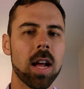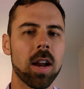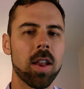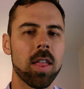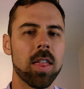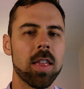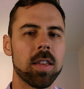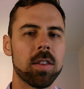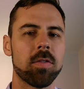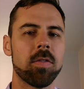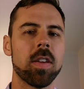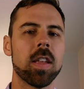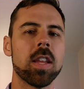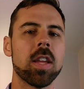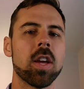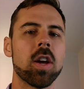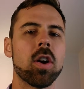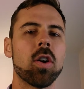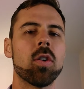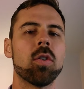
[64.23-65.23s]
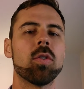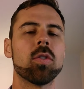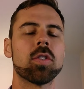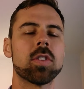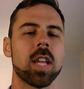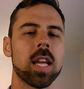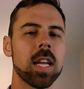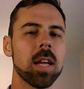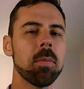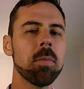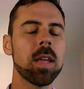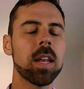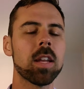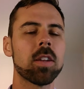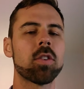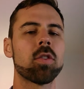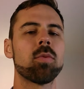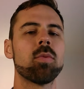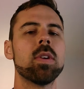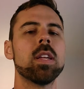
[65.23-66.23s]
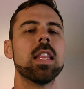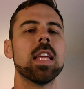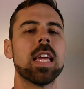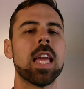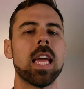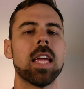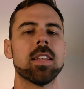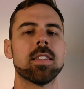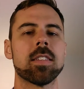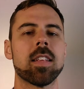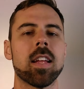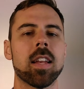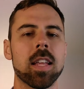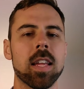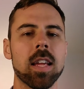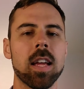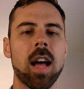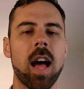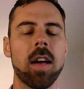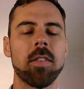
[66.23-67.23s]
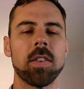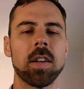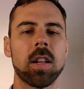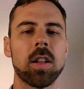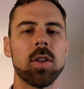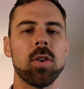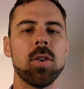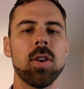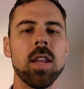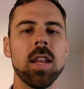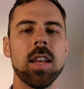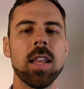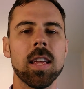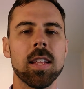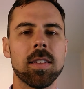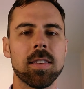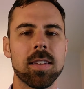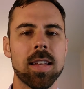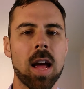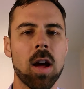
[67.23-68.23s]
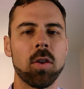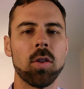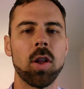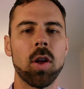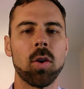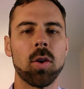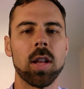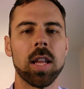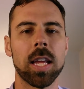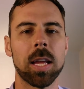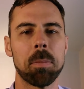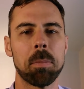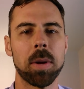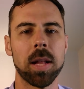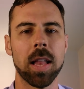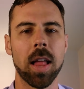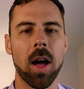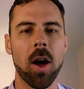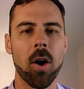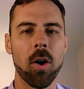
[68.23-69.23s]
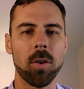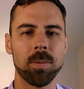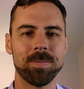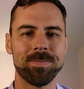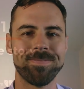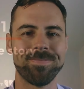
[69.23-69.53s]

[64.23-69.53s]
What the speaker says: out of this video, take a minute to read the case study. I've included its download link below.